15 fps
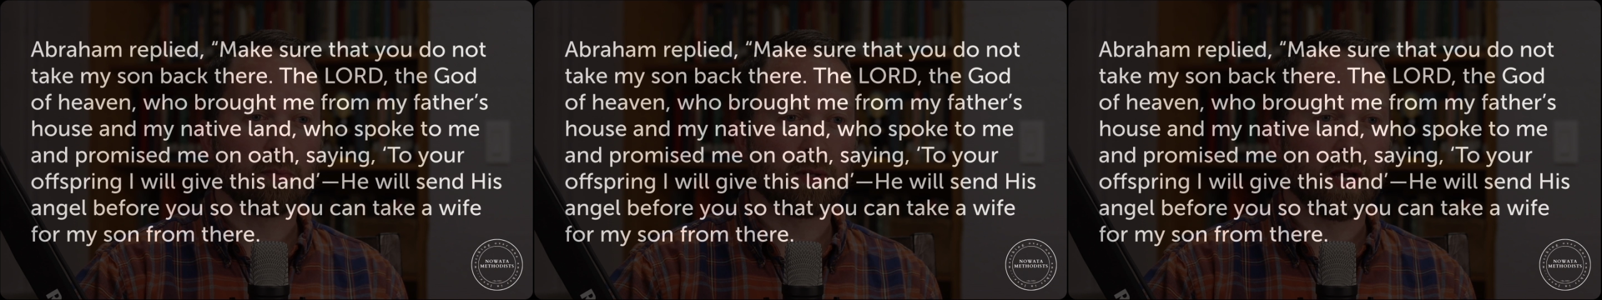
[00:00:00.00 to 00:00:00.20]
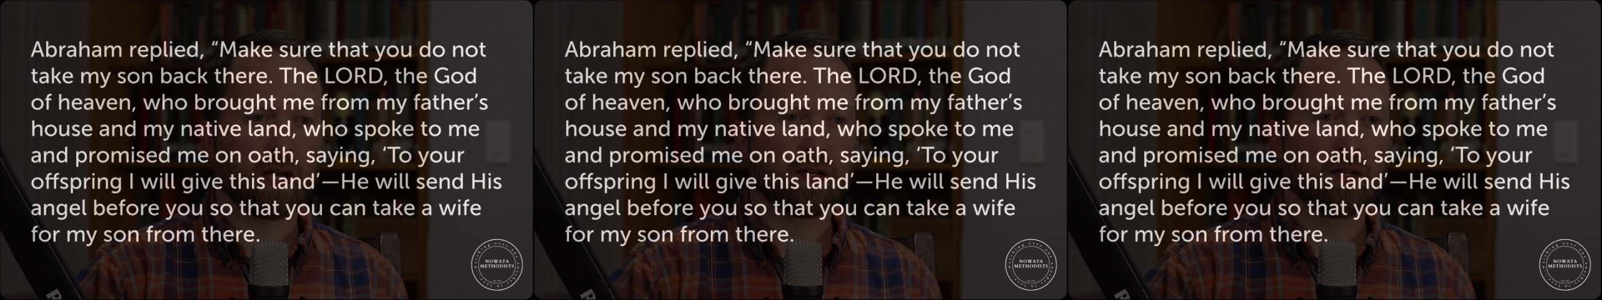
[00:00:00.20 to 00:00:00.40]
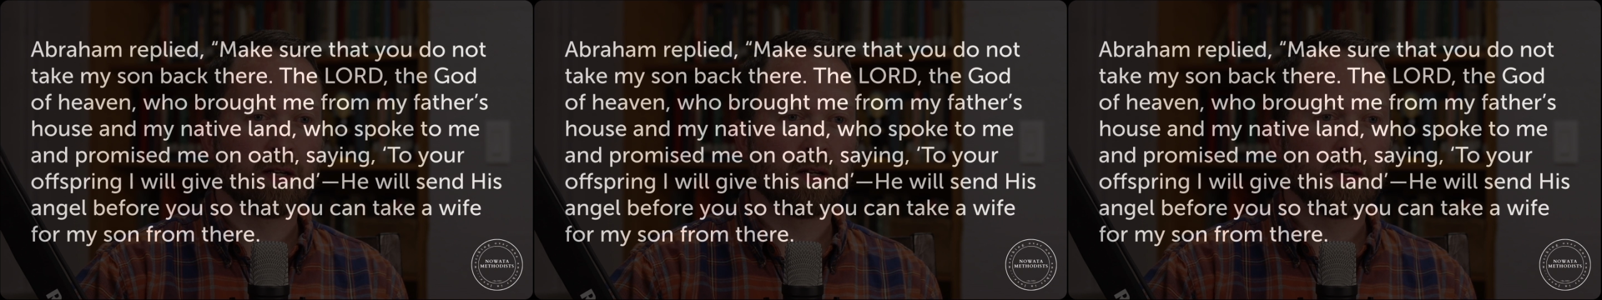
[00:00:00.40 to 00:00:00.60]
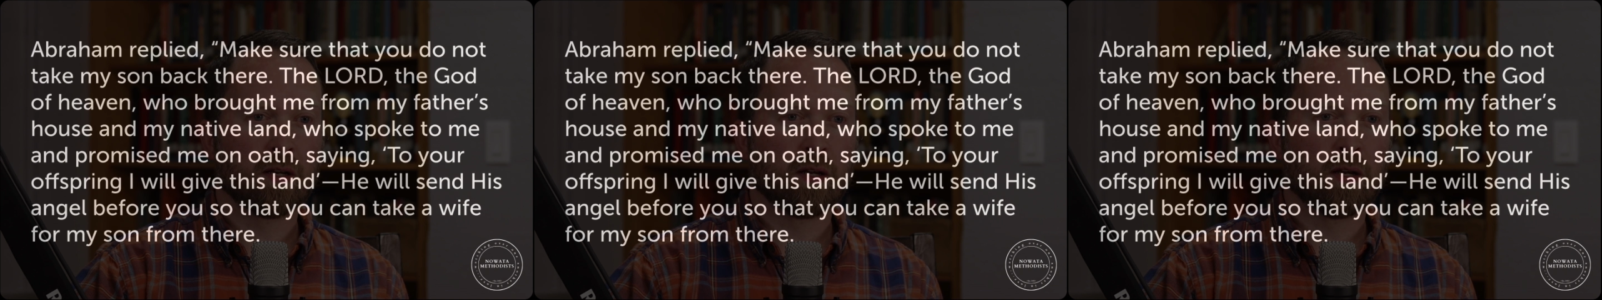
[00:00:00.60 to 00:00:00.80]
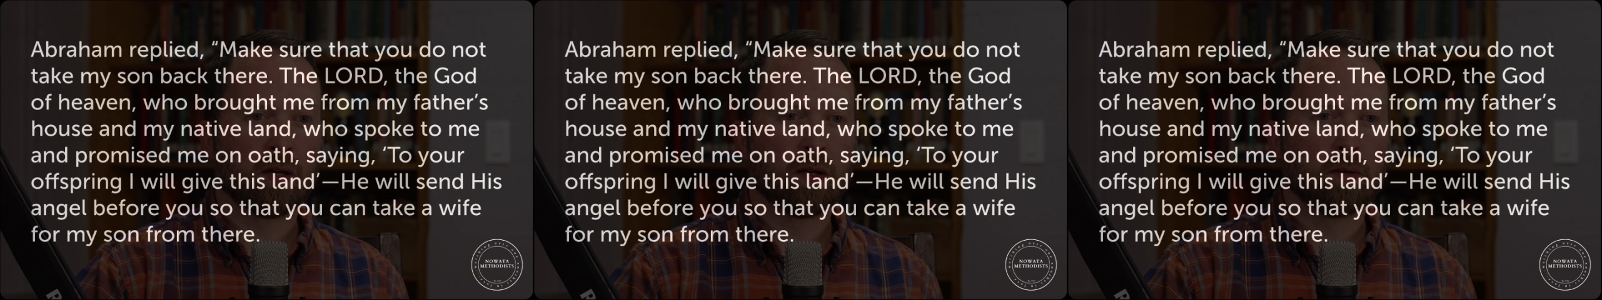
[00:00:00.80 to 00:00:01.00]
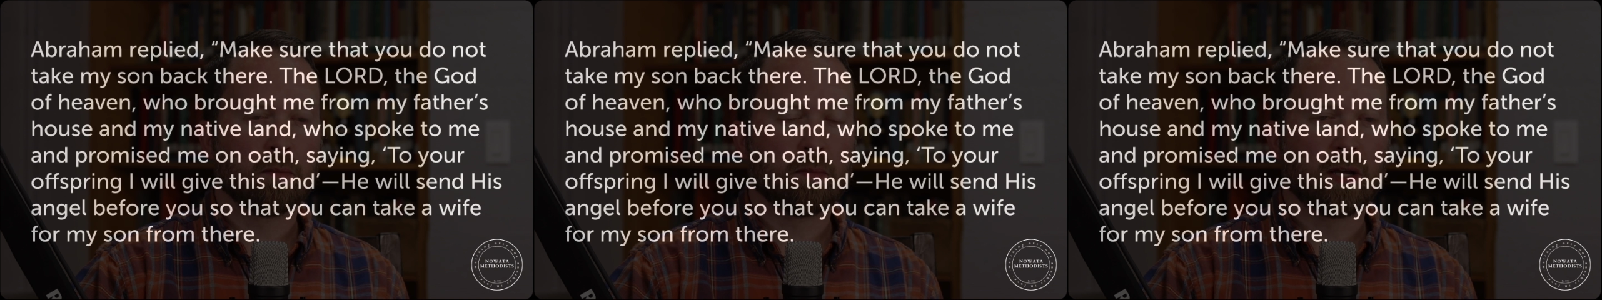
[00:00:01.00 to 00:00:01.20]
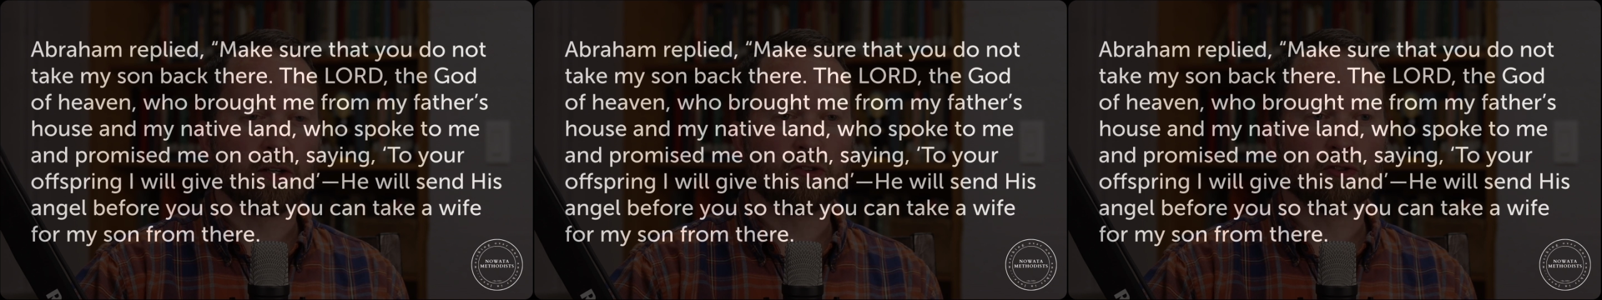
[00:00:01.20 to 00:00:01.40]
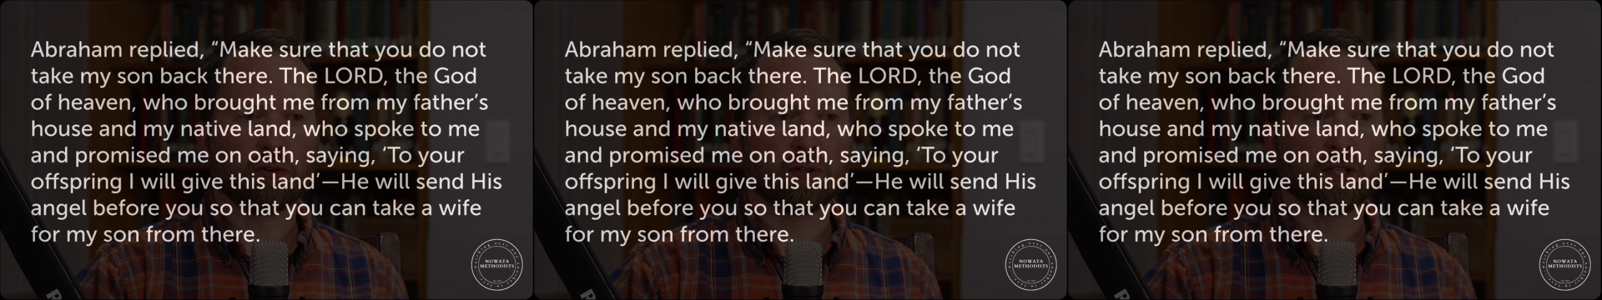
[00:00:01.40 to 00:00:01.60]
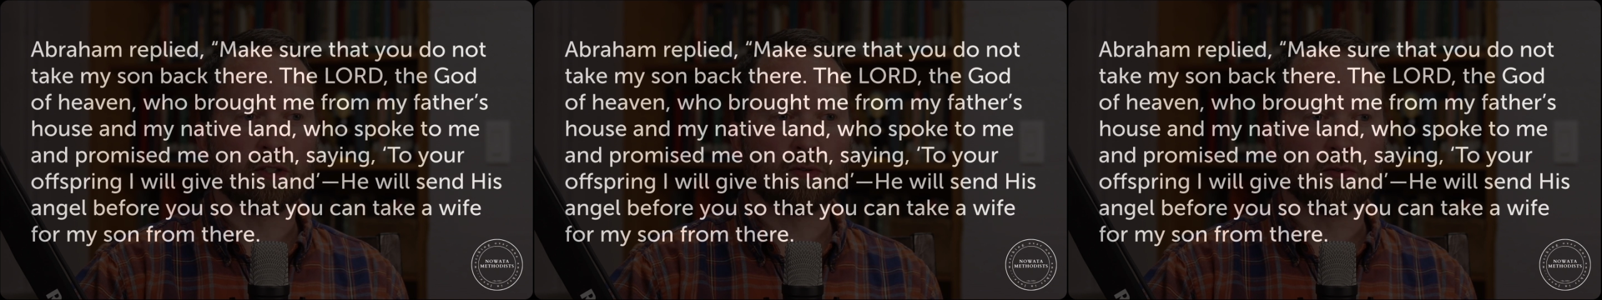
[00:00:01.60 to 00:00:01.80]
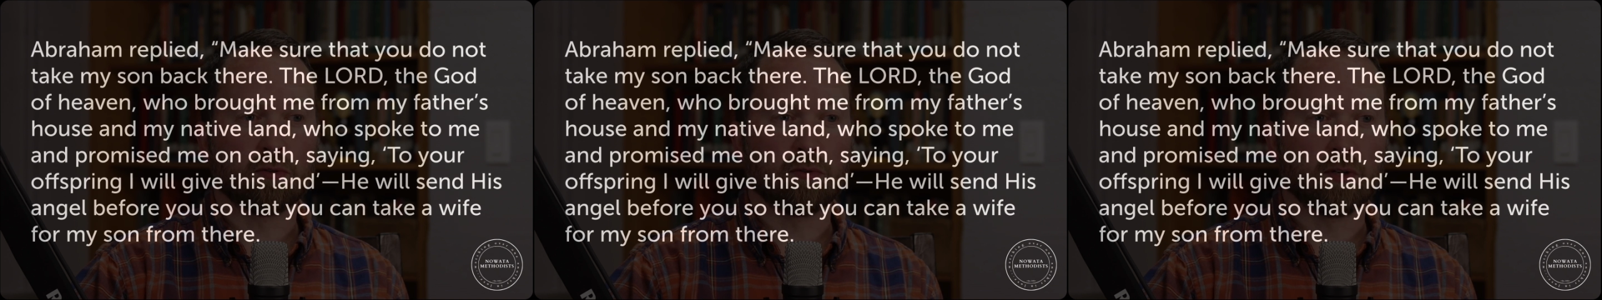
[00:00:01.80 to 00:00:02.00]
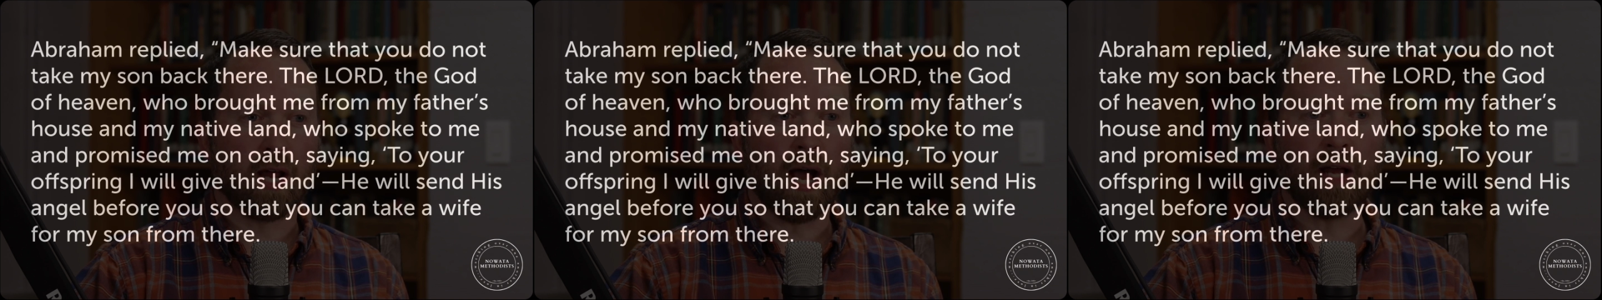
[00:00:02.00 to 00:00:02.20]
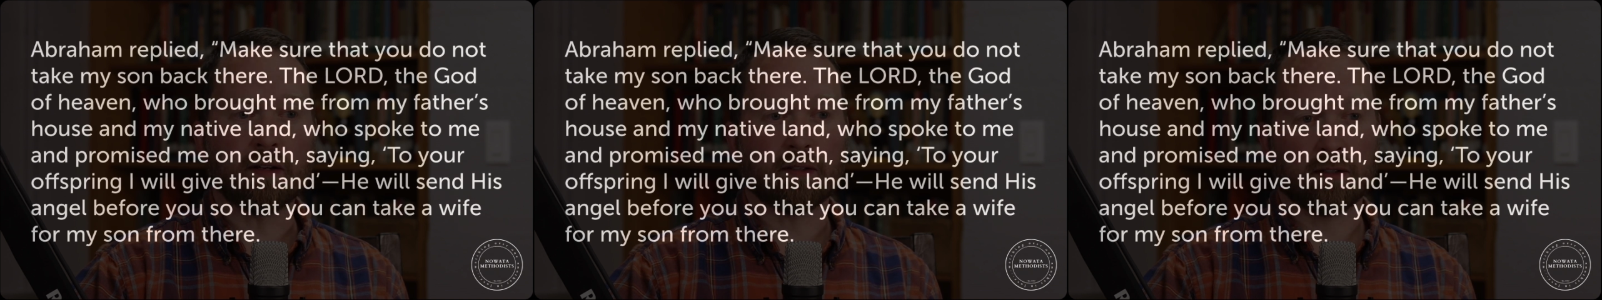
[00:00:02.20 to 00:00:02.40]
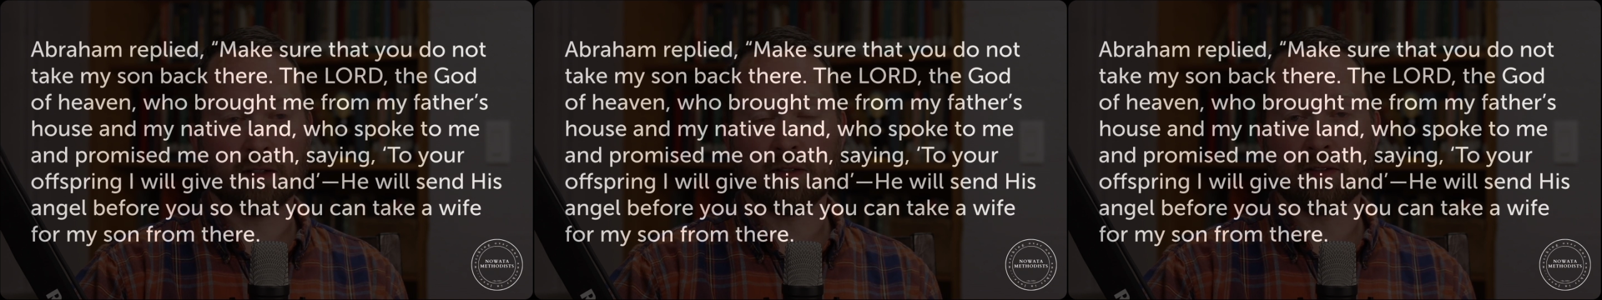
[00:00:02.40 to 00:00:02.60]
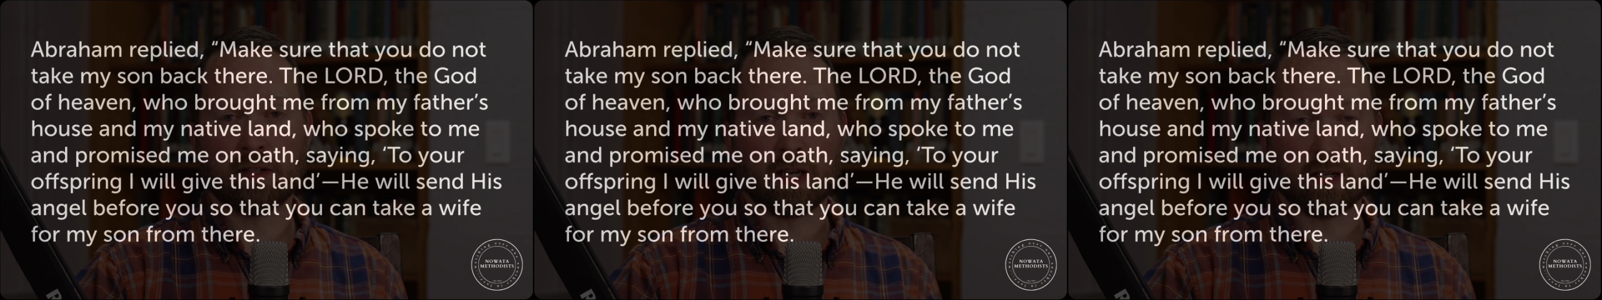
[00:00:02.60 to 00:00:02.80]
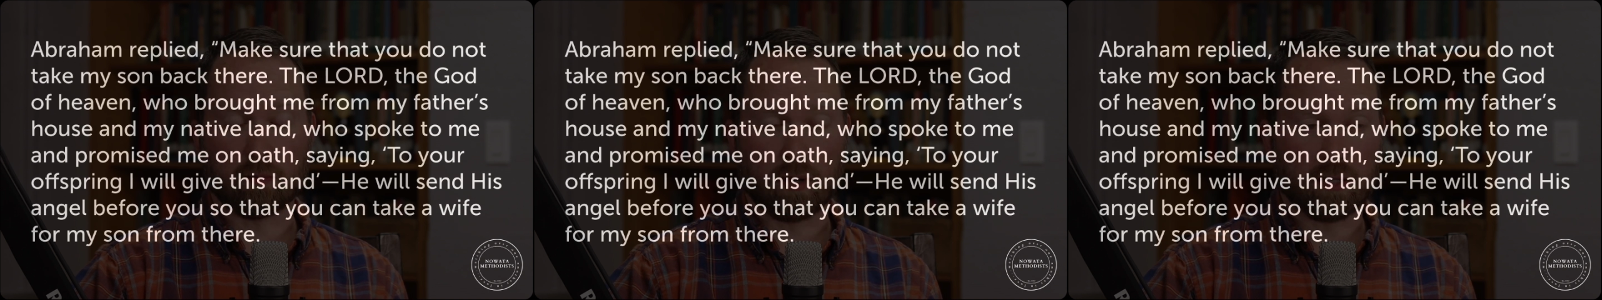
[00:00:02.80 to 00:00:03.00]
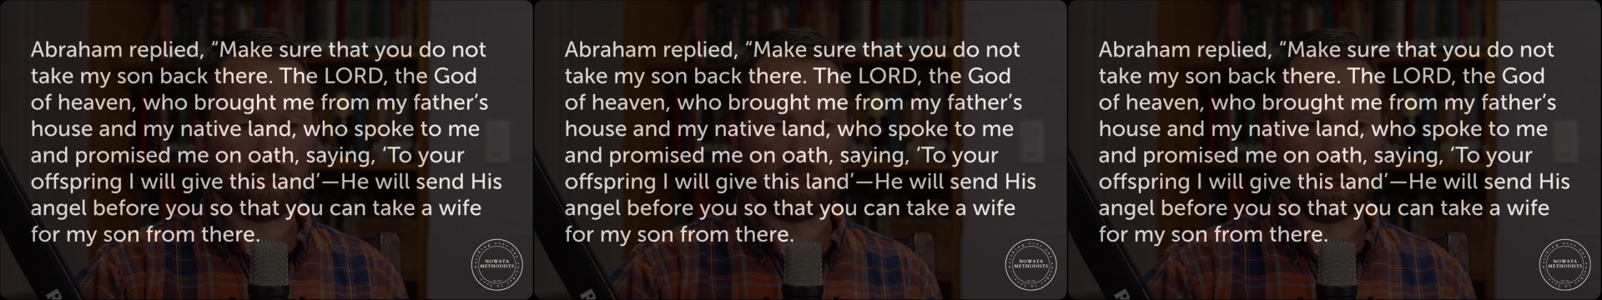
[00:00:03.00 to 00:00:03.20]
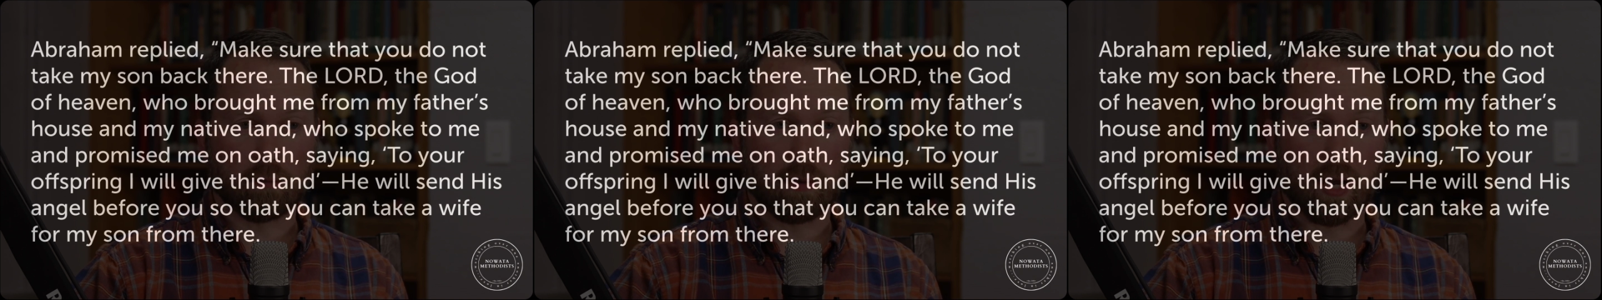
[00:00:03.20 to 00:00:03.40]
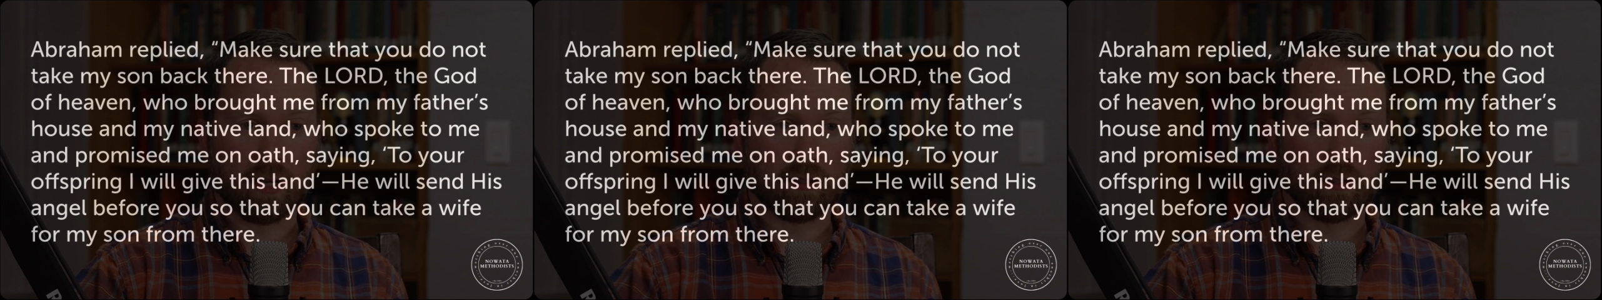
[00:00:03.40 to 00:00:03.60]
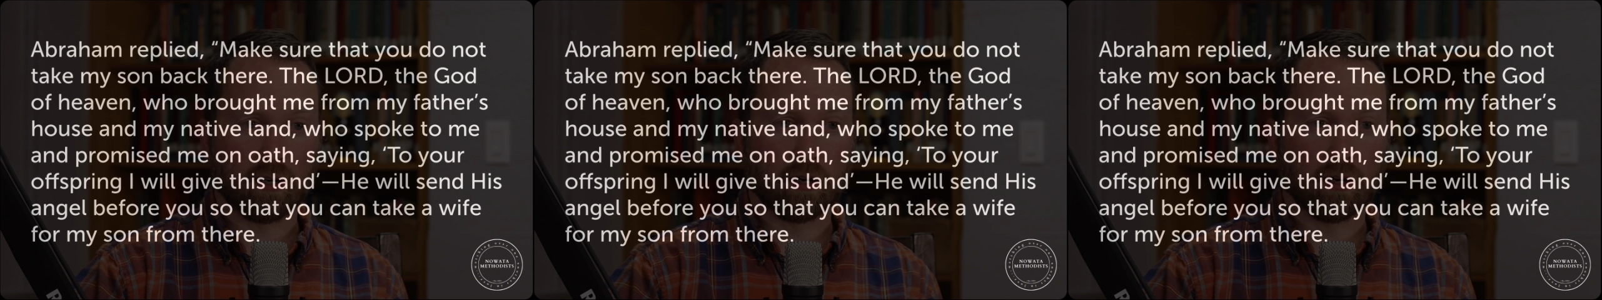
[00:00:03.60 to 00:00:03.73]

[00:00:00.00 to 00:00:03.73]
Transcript: No face is visible, so there are no lips to read.